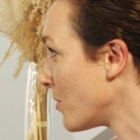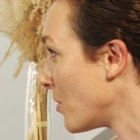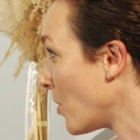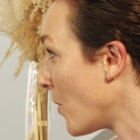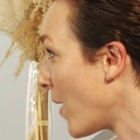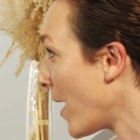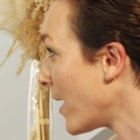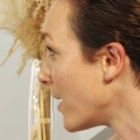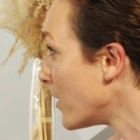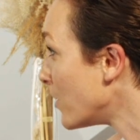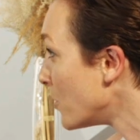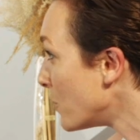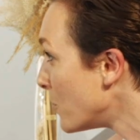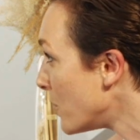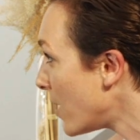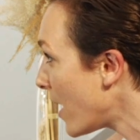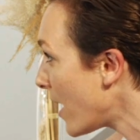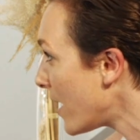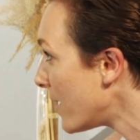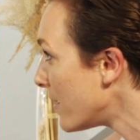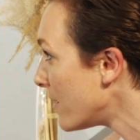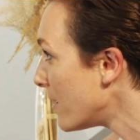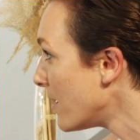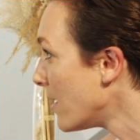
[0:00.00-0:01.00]
know how to do
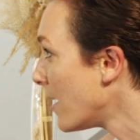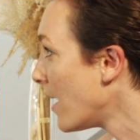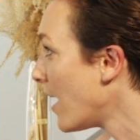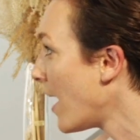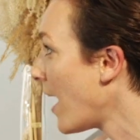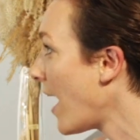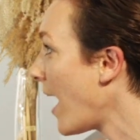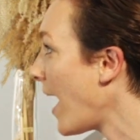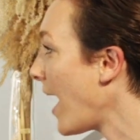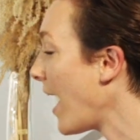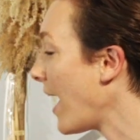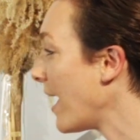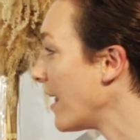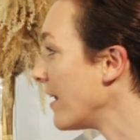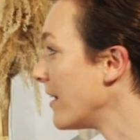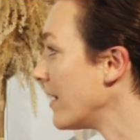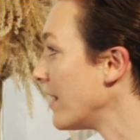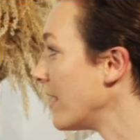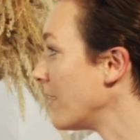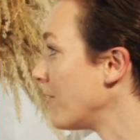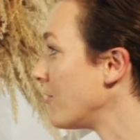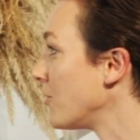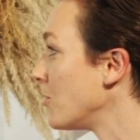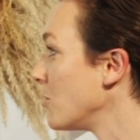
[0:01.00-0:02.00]
yet. And
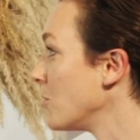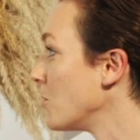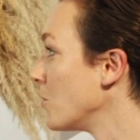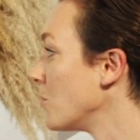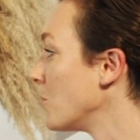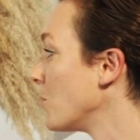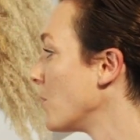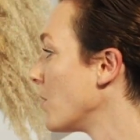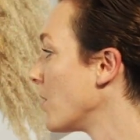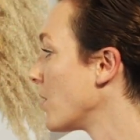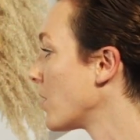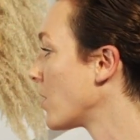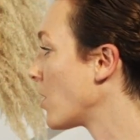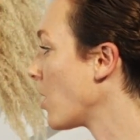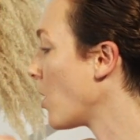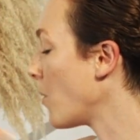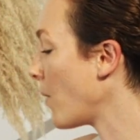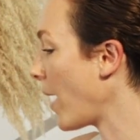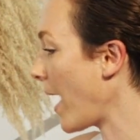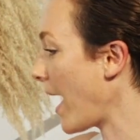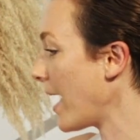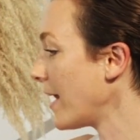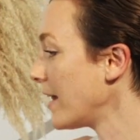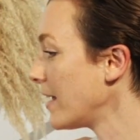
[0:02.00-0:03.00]
if you go
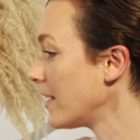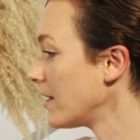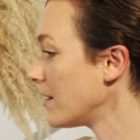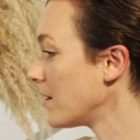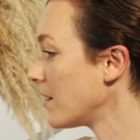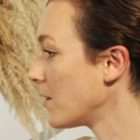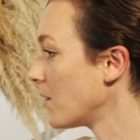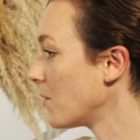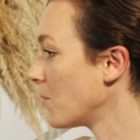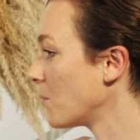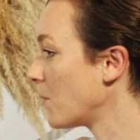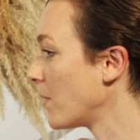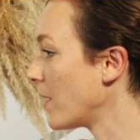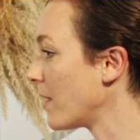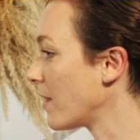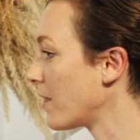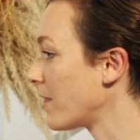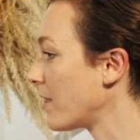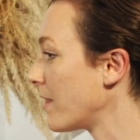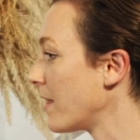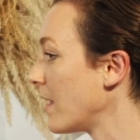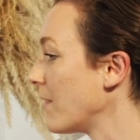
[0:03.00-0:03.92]
at it with,